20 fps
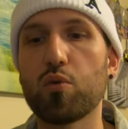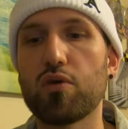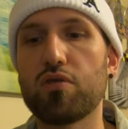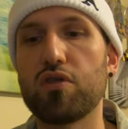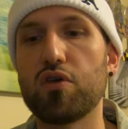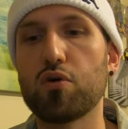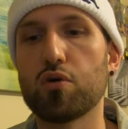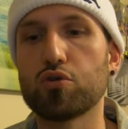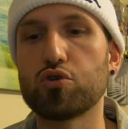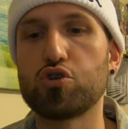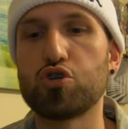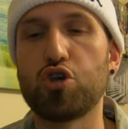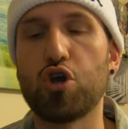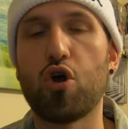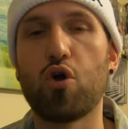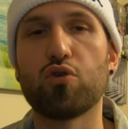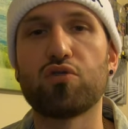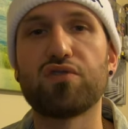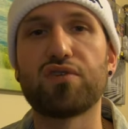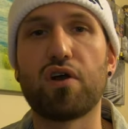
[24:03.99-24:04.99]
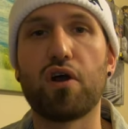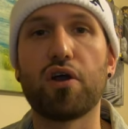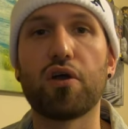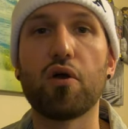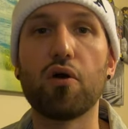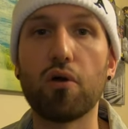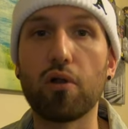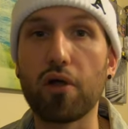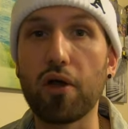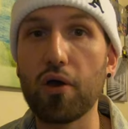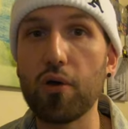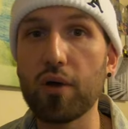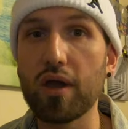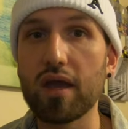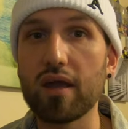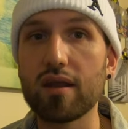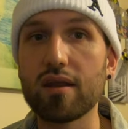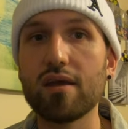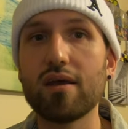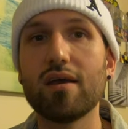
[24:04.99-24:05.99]
with the old show starring Hulk
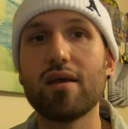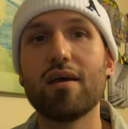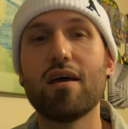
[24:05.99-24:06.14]
Hogan,